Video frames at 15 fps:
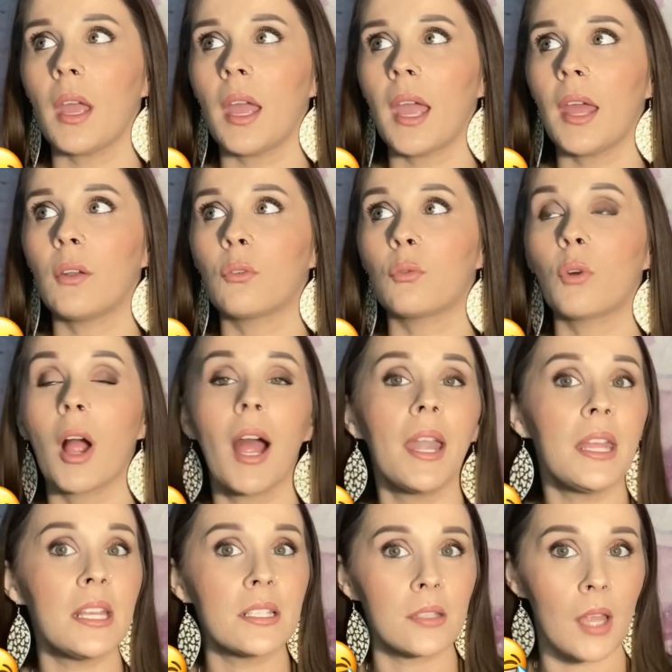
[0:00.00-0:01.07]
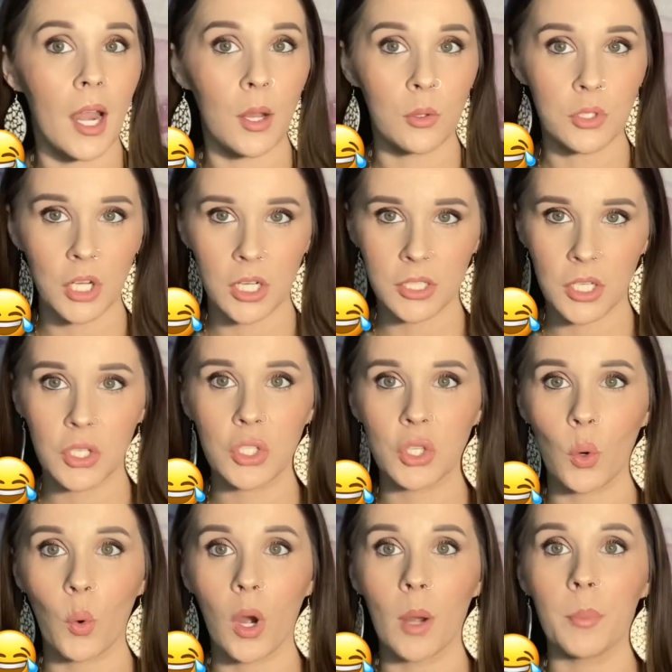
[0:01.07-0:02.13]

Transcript: and Ronnie's not on Jersey Shore,